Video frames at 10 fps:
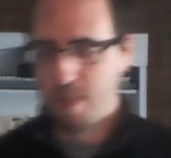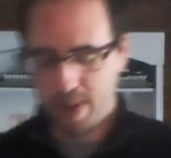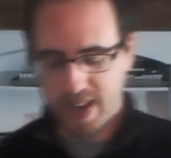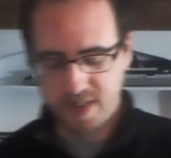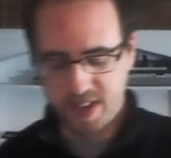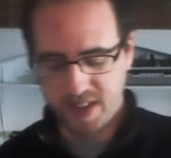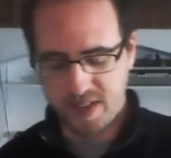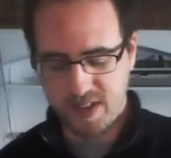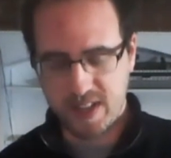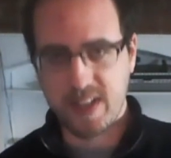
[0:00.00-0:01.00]
because it
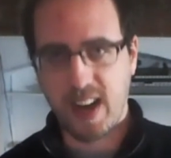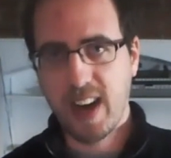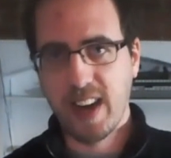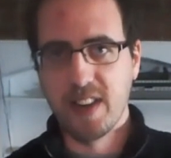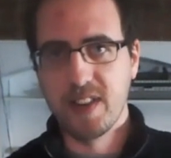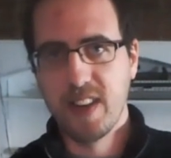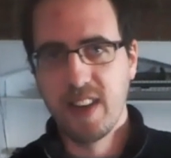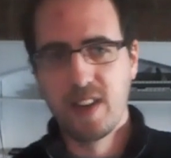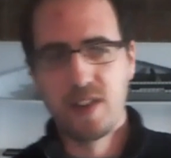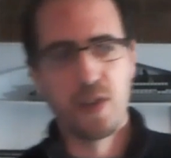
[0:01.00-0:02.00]
is designed
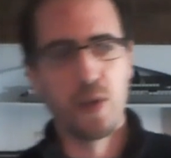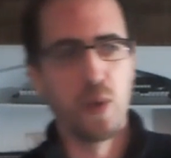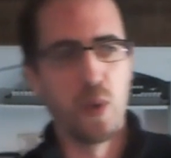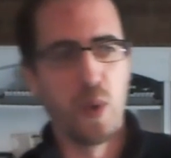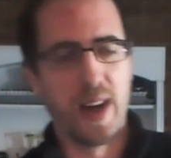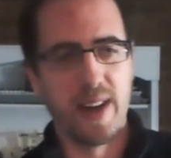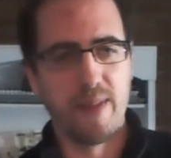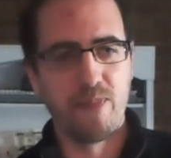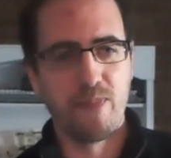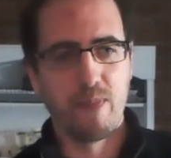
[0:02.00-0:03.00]
to
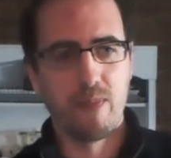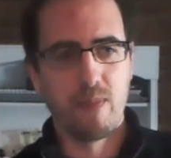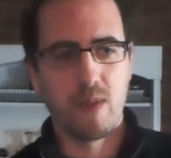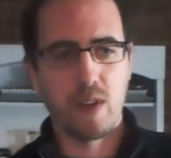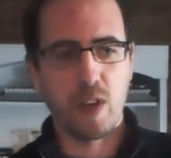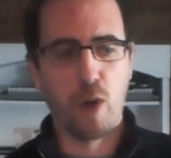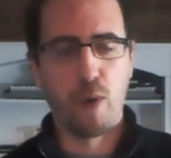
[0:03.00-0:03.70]
um, go